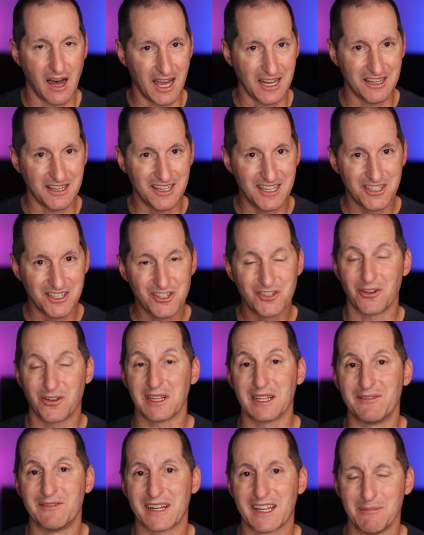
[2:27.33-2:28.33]
I
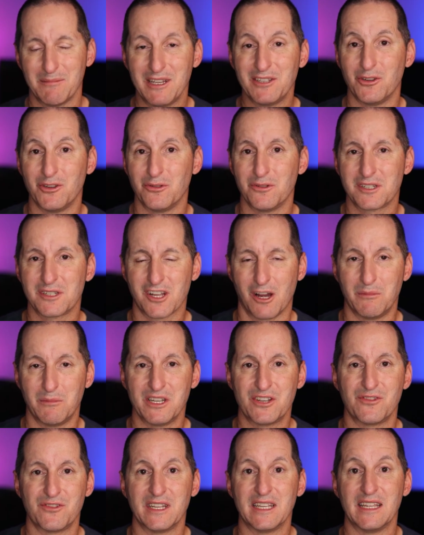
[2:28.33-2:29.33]
strongly recommend you use
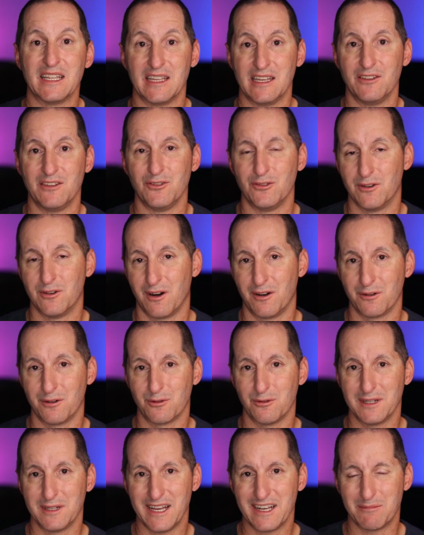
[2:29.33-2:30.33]
commentary in your
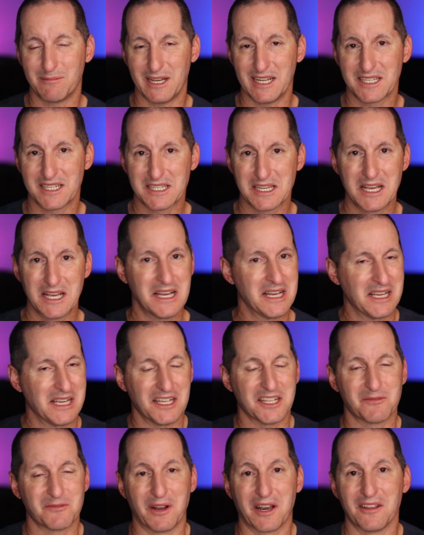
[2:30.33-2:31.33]
Oracle database.
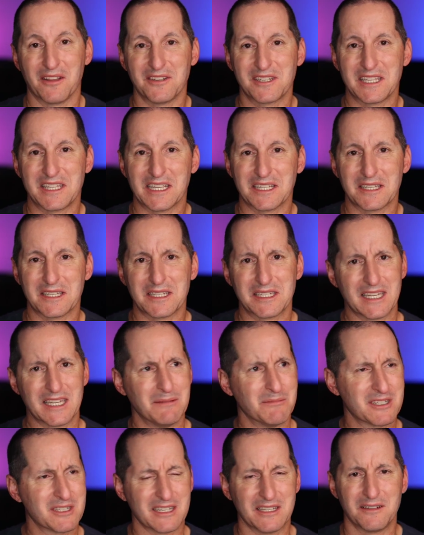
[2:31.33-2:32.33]
It's one of those things that
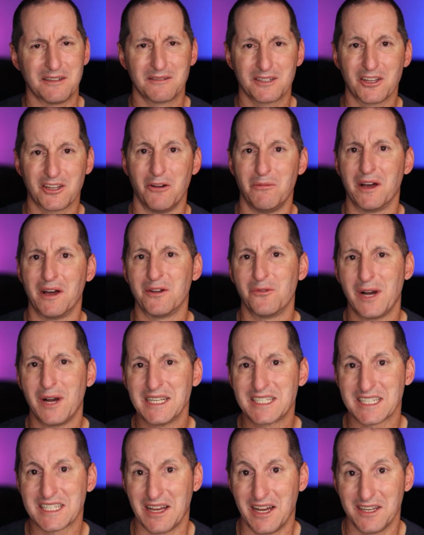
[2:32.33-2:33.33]
seems to go by the
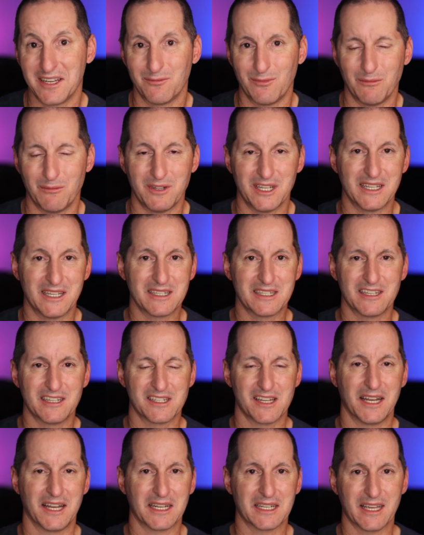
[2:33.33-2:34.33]
wayside when we're
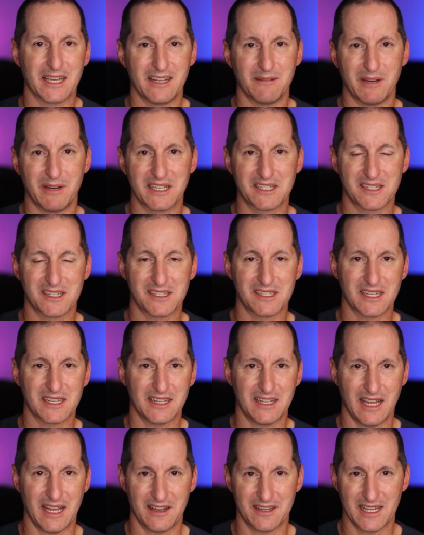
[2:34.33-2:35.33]
designing
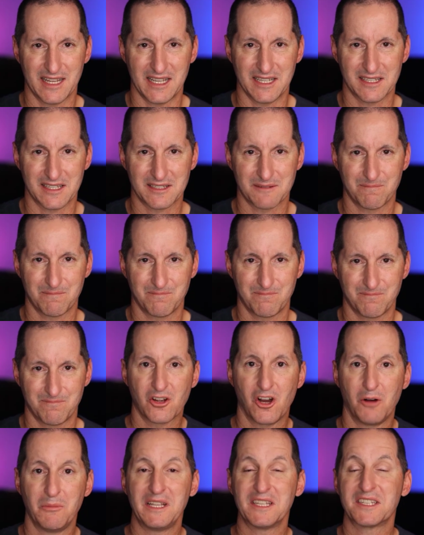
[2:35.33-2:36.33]
databases nowadays.
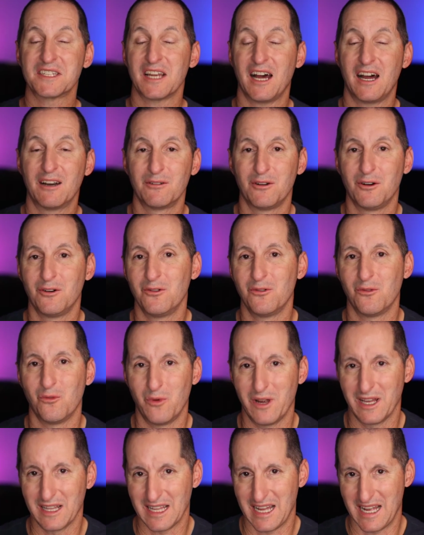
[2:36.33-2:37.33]
Comments are all
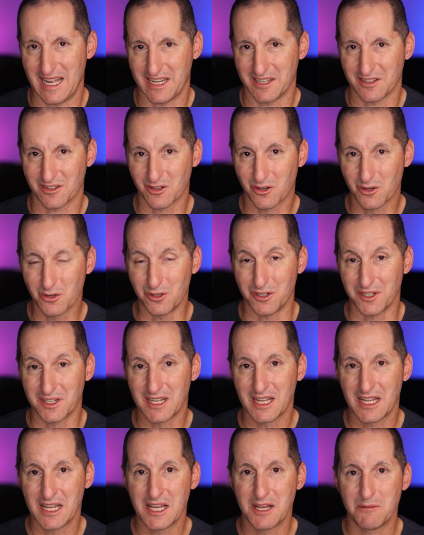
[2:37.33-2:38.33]
well and
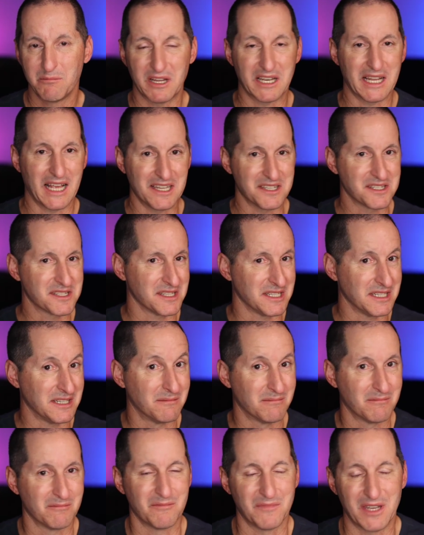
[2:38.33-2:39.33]
good, but as
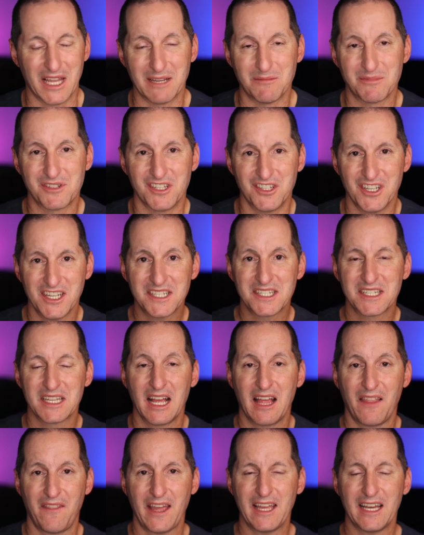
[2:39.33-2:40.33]
the name
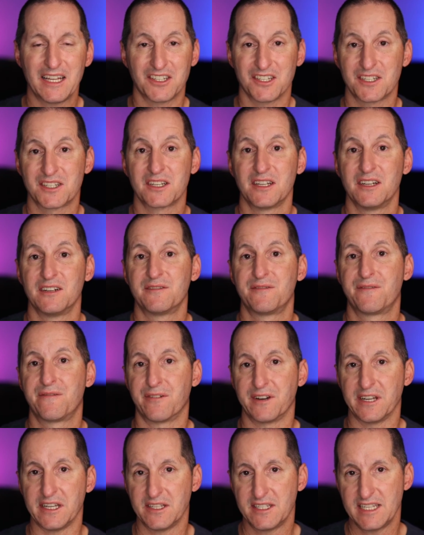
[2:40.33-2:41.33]
suggests, they are just
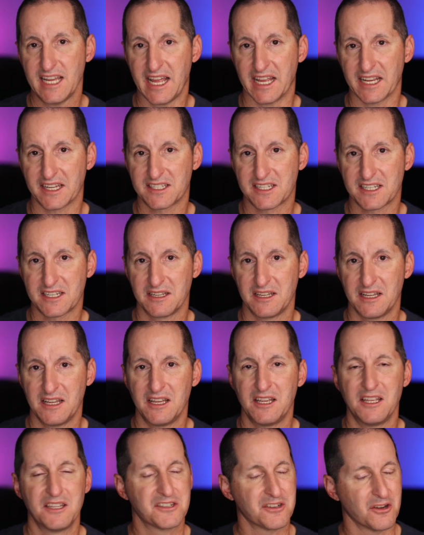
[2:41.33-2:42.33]
free text.
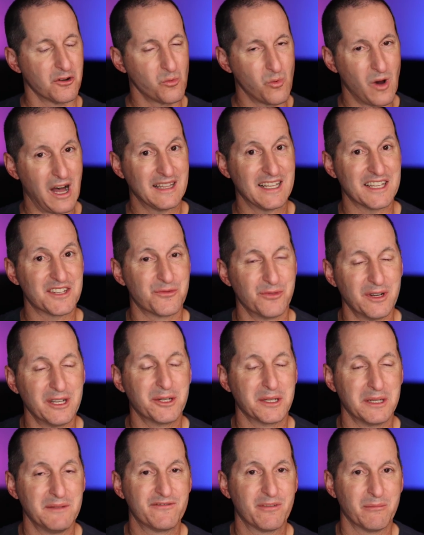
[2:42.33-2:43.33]
So while that's really
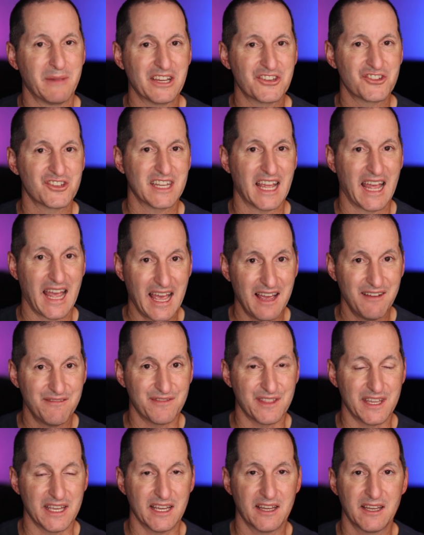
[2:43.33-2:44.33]
good information to
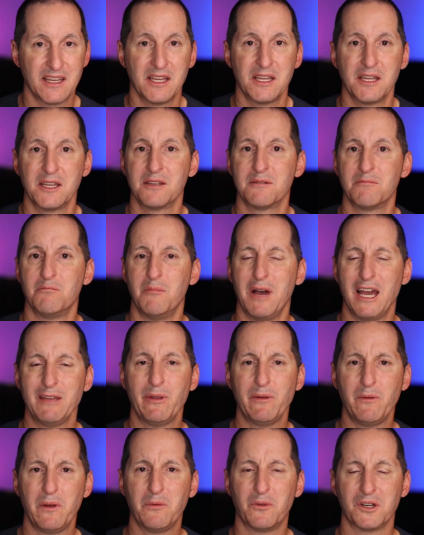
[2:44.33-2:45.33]
have there,
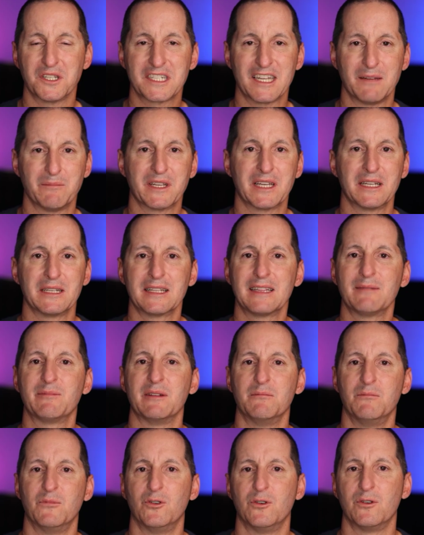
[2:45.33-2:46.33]
maybe we want something a little
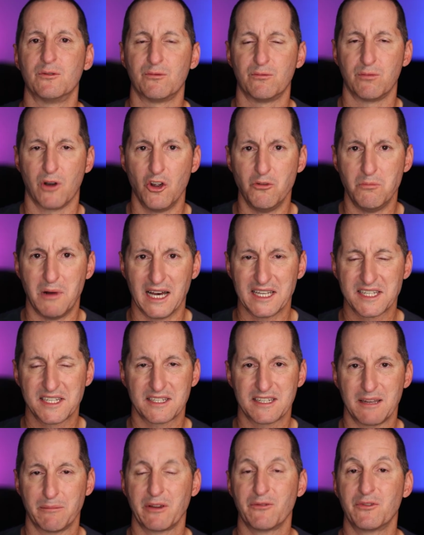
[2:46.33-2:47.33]
bit more
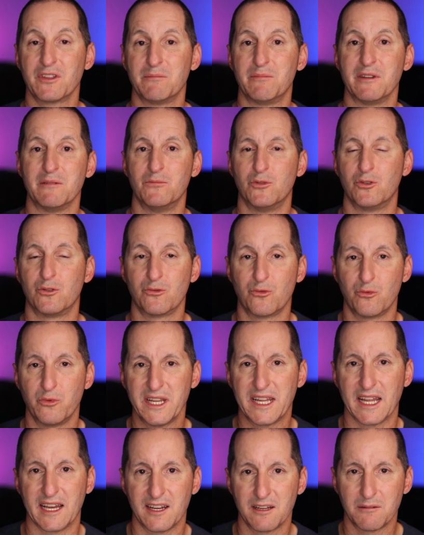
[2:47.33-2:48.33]
robust, something with a bit more
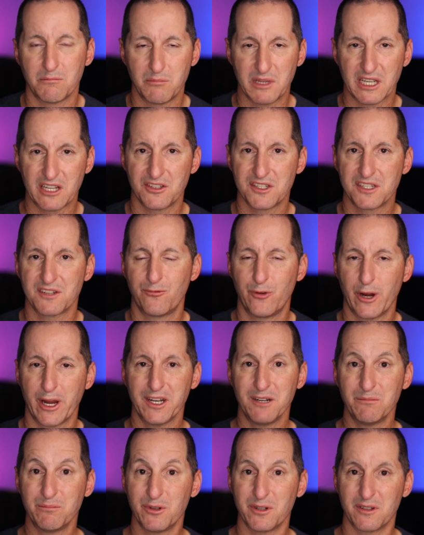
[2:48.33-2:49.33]
rigor, because if we're
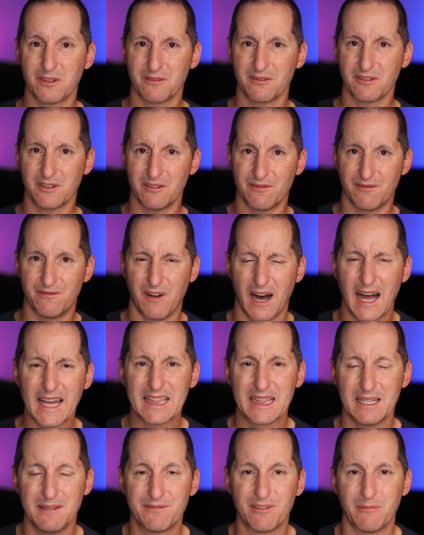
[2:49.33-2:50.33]
going to put
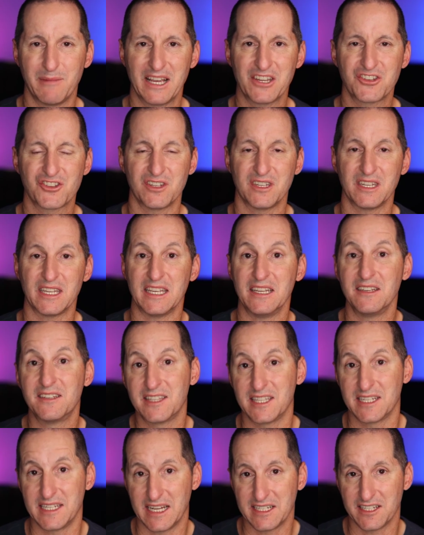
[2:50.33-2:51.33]
vital information
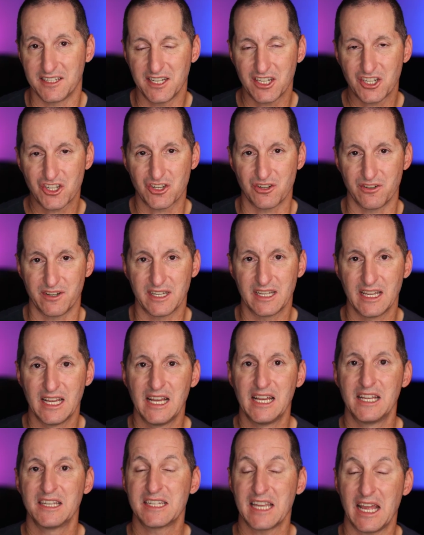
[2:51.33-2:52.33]
into the data dictionary
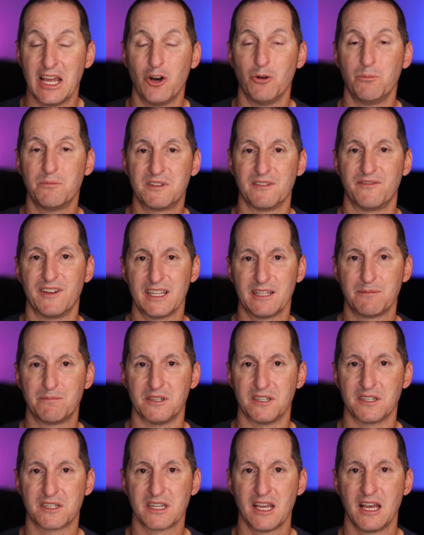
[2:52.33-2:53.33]
to help
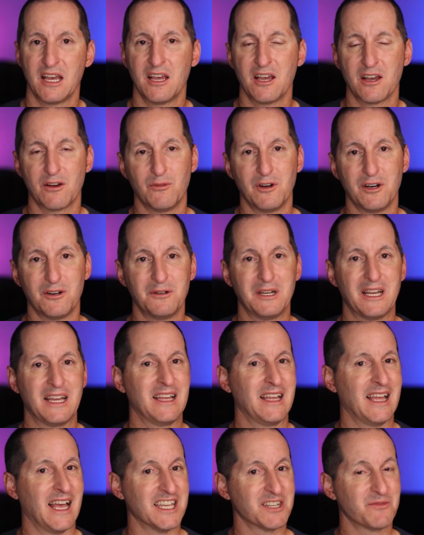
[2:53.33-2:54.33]
developers, well,
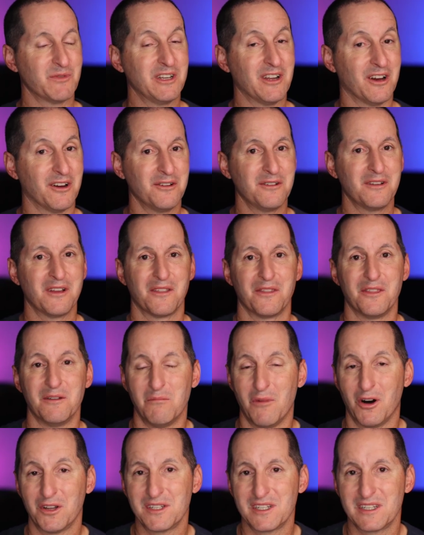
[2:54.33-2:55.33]
as we know, the
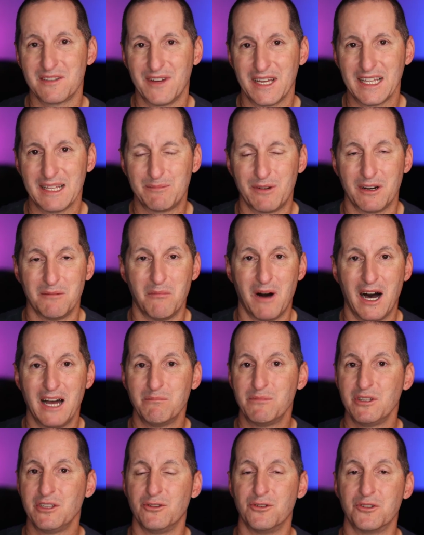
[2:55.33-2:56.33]
modern developer
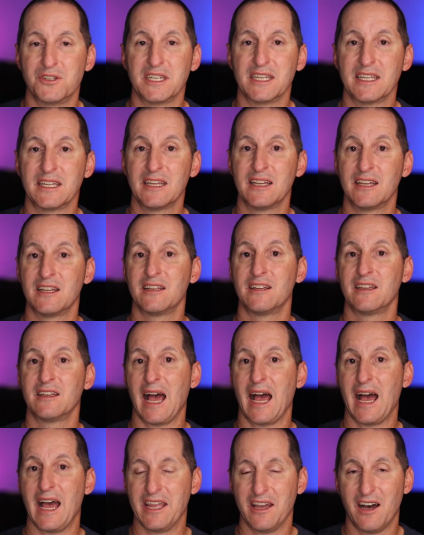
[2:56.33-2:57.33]
might be using
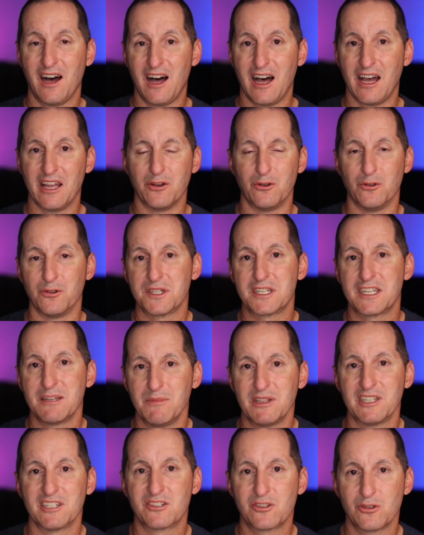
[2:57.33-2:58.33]
AI or
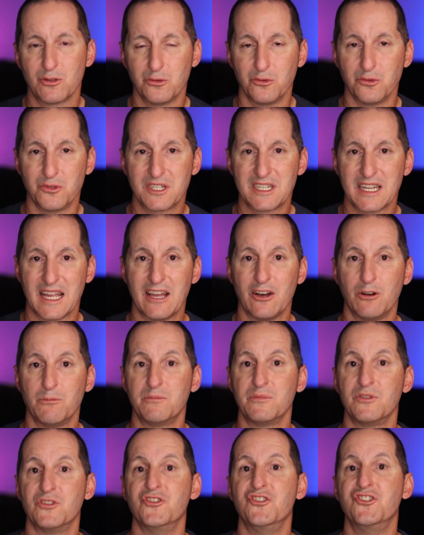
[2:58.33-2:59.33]
similar tools to
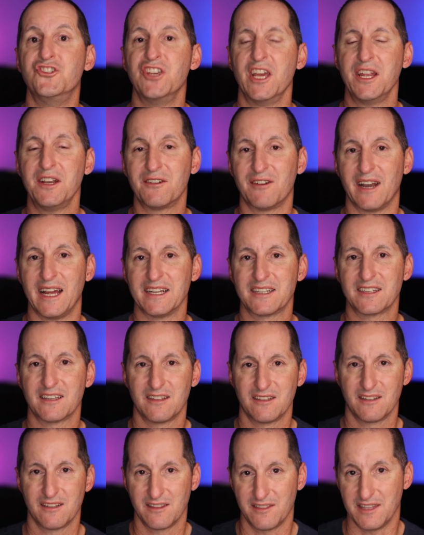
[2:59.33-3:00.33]
help generate
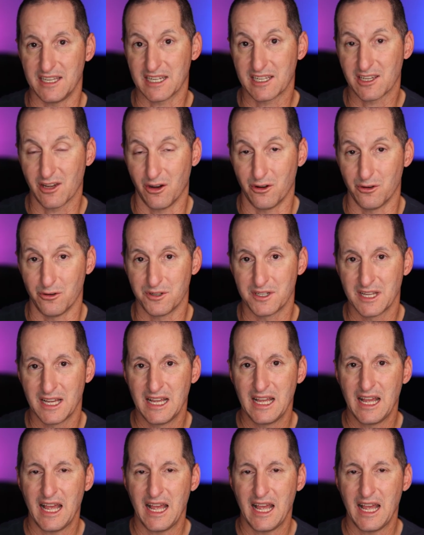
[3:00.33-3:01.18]
their code.